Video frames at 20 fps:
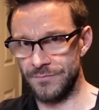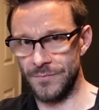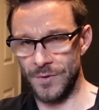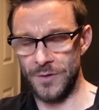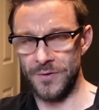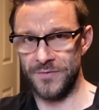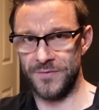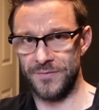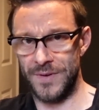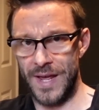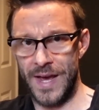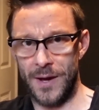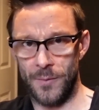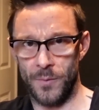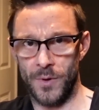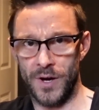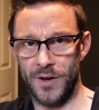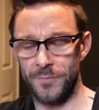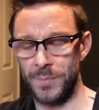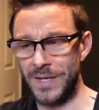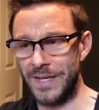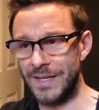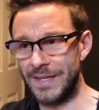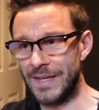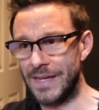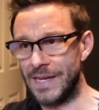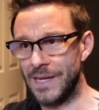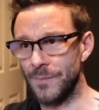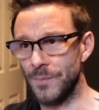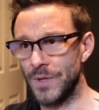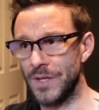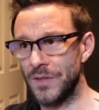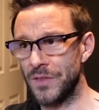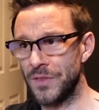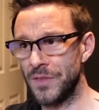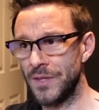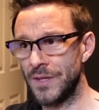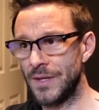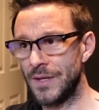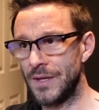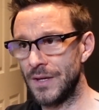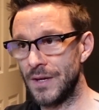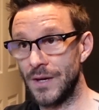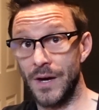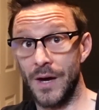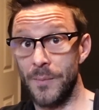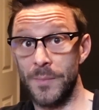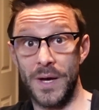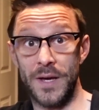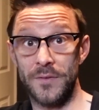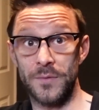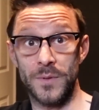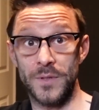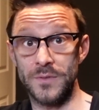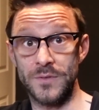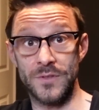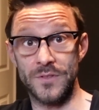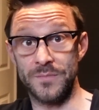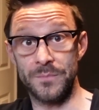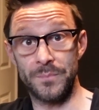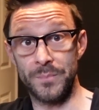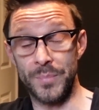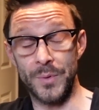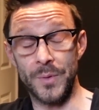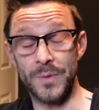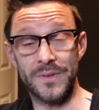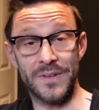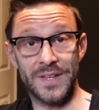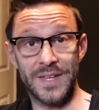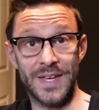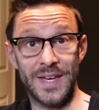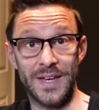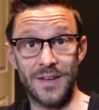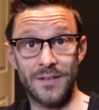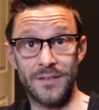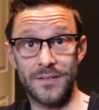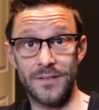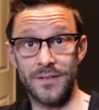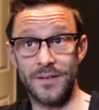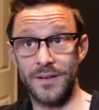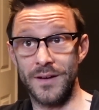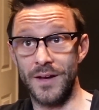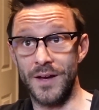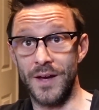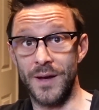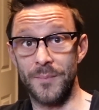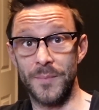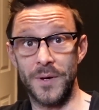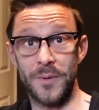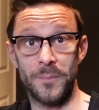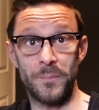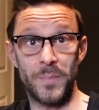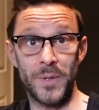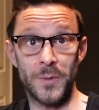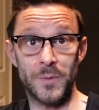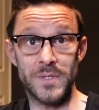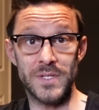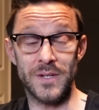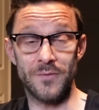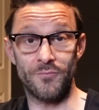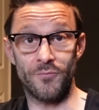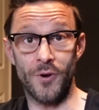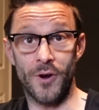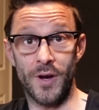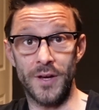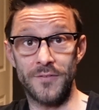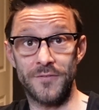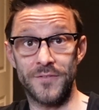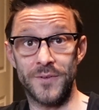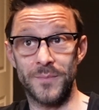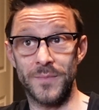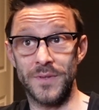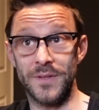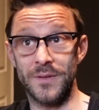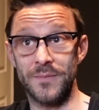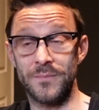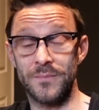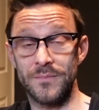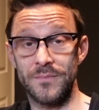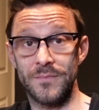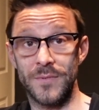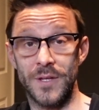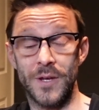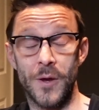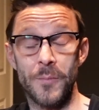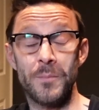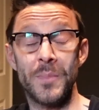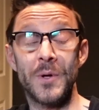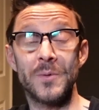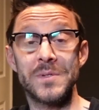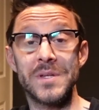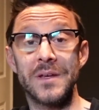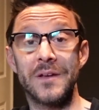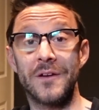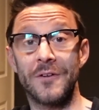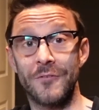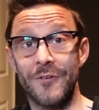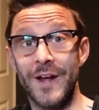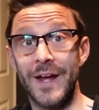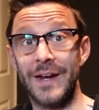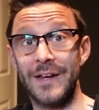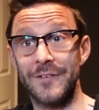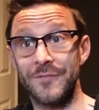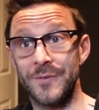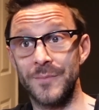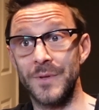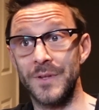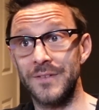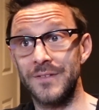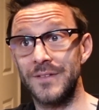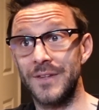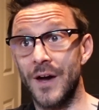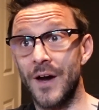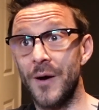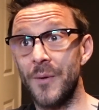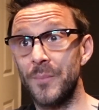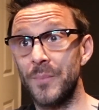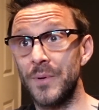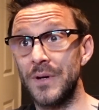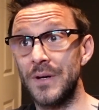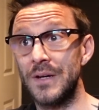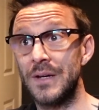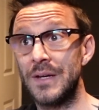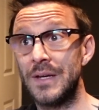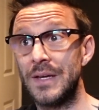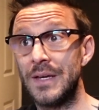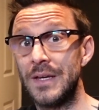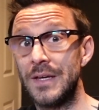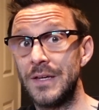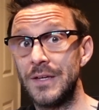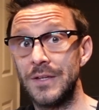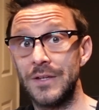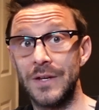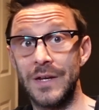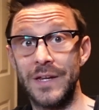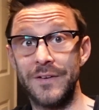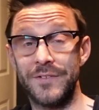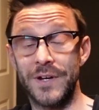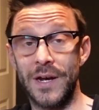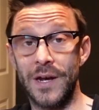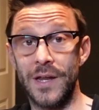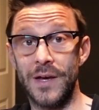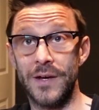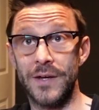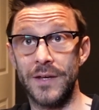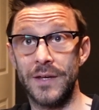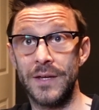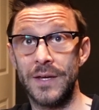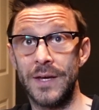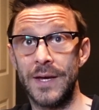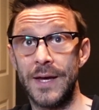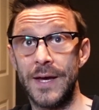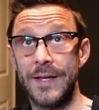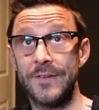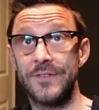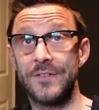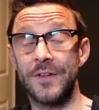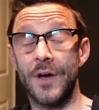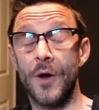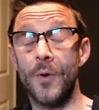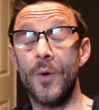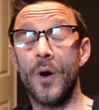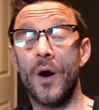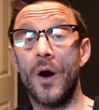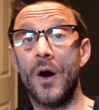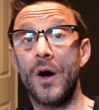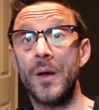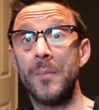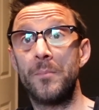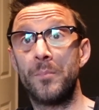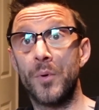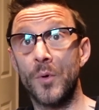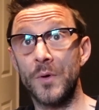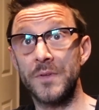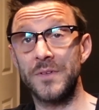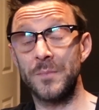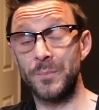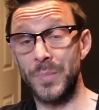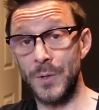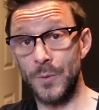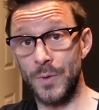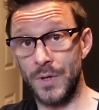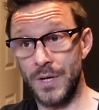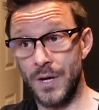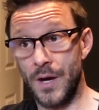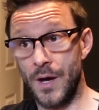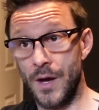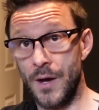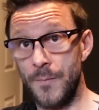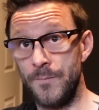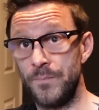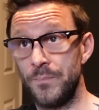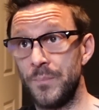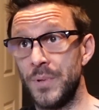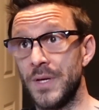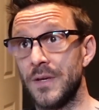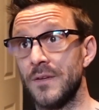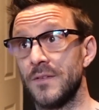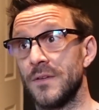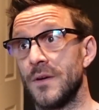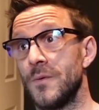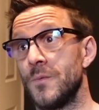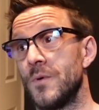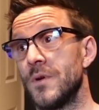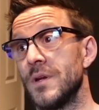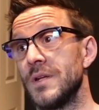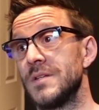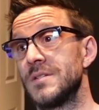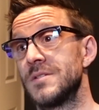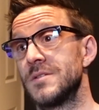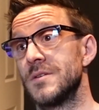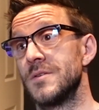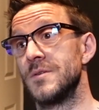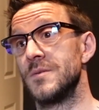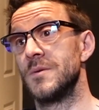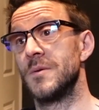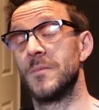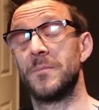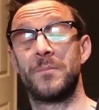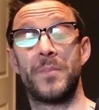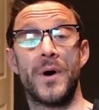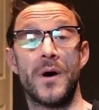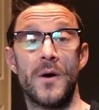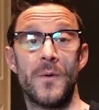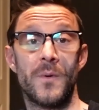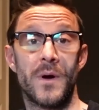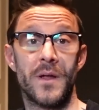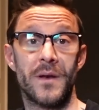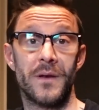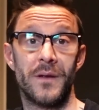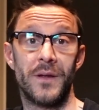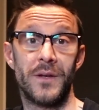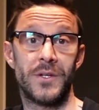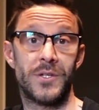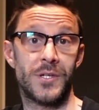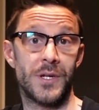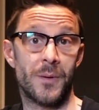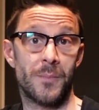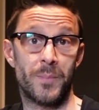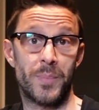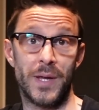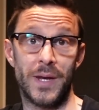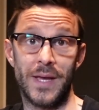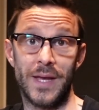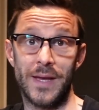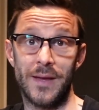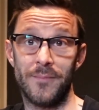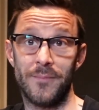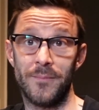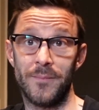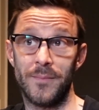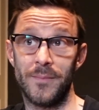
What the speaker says: of now what I've been dealing with, I might as well just bought a kit and built it right from built it correctly from the start, but you live and learn. So I bought a built car because I wanted to buy one, jump in it,